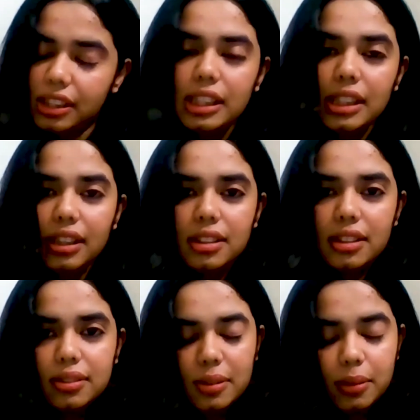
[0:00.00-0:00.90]
she
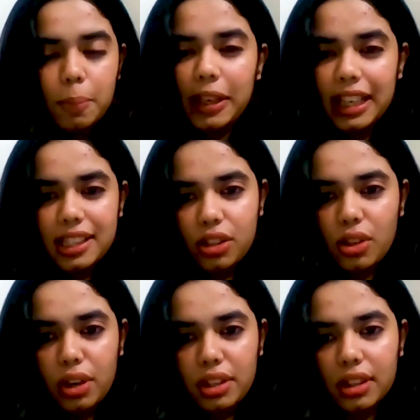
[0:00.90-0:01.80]
placed the
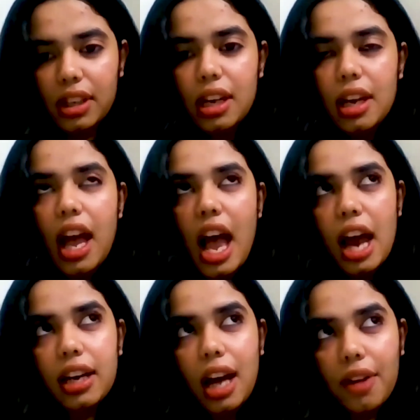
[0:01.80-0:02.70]
order.
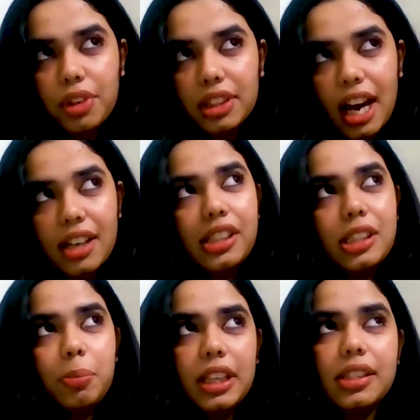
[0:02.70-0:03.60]
And after that,
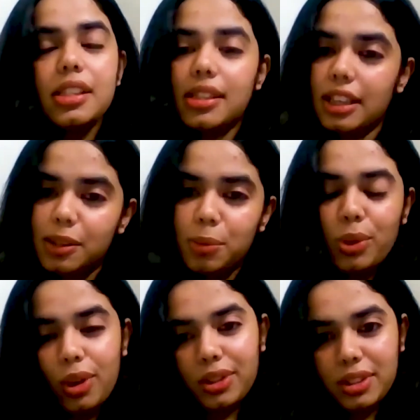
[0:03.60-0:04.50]
she placed six more
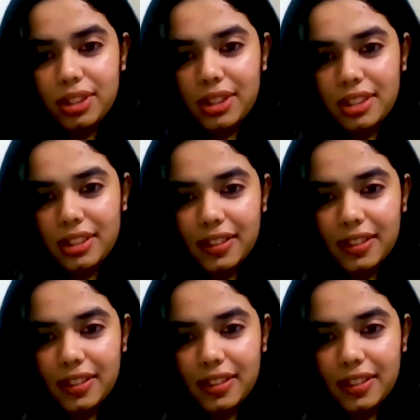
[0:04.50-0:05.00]
orders.